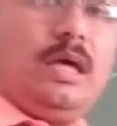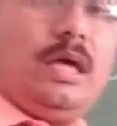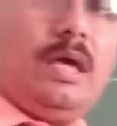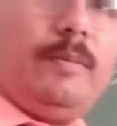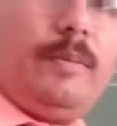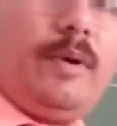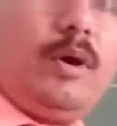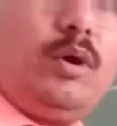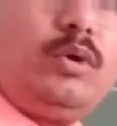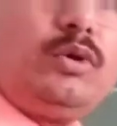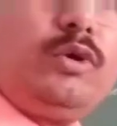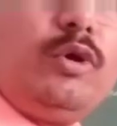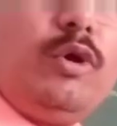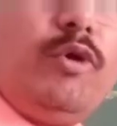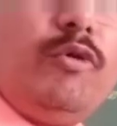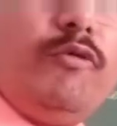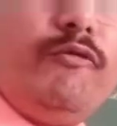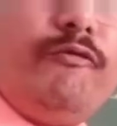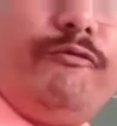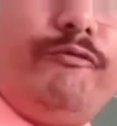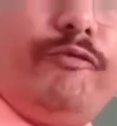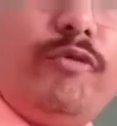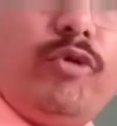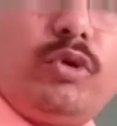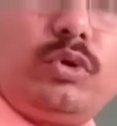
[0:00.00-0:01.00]

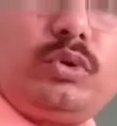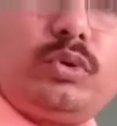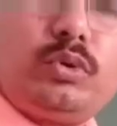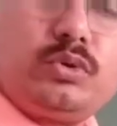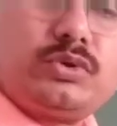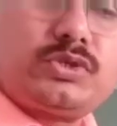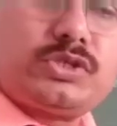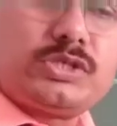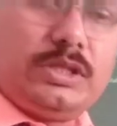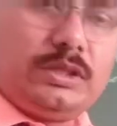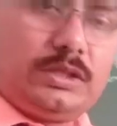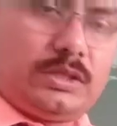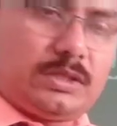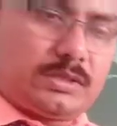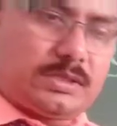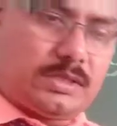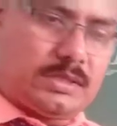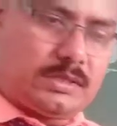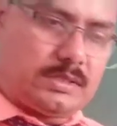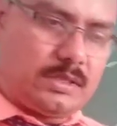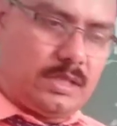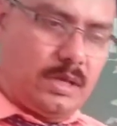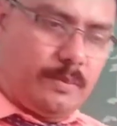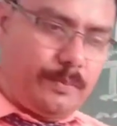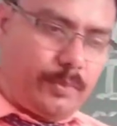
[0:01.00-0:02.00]
about
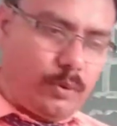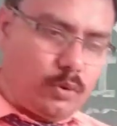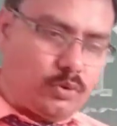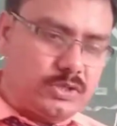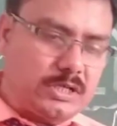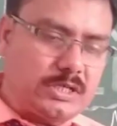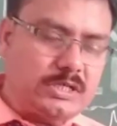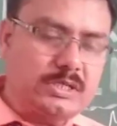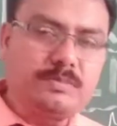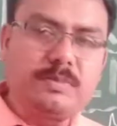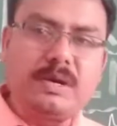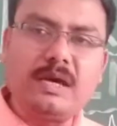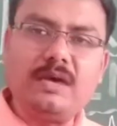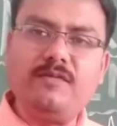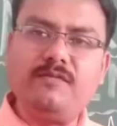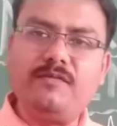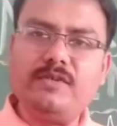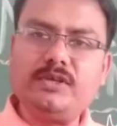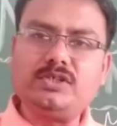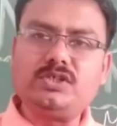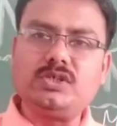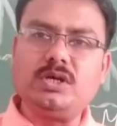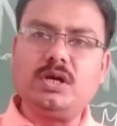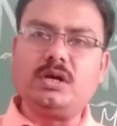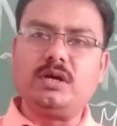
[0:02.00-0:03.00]
photosynthesis, the process by
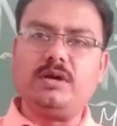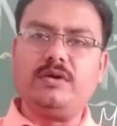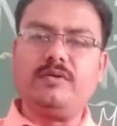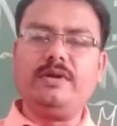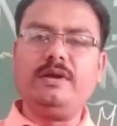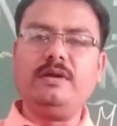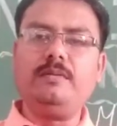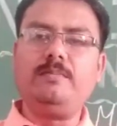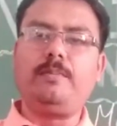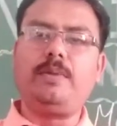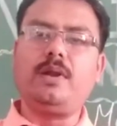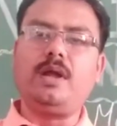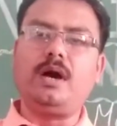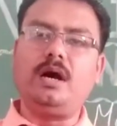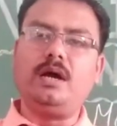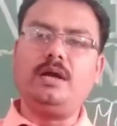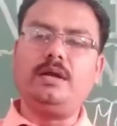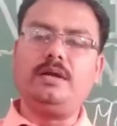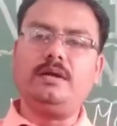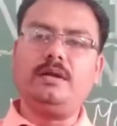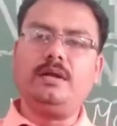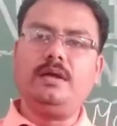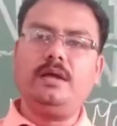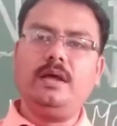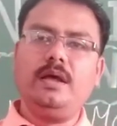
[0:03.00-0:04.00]
which a green
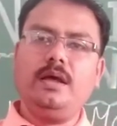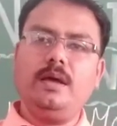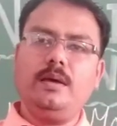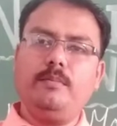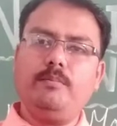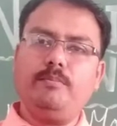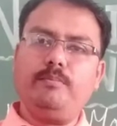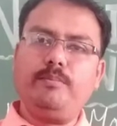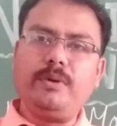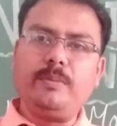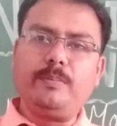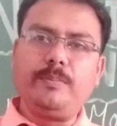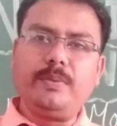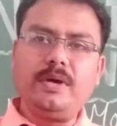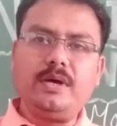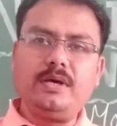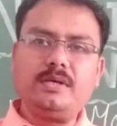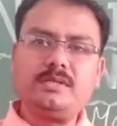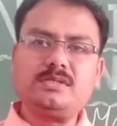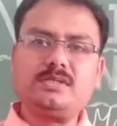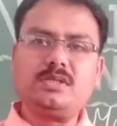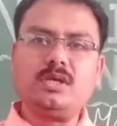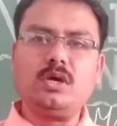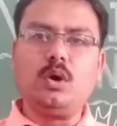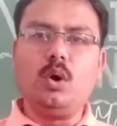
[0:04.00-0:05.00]
plant
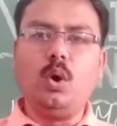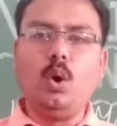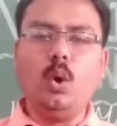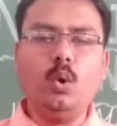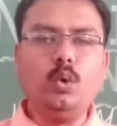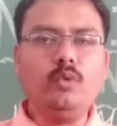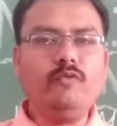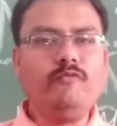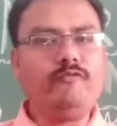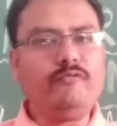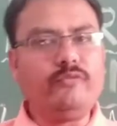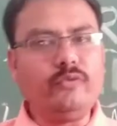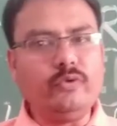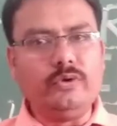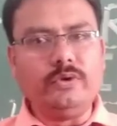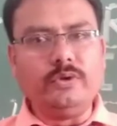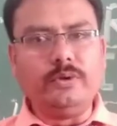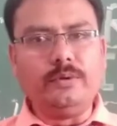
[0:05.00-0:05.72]
prepares their own food.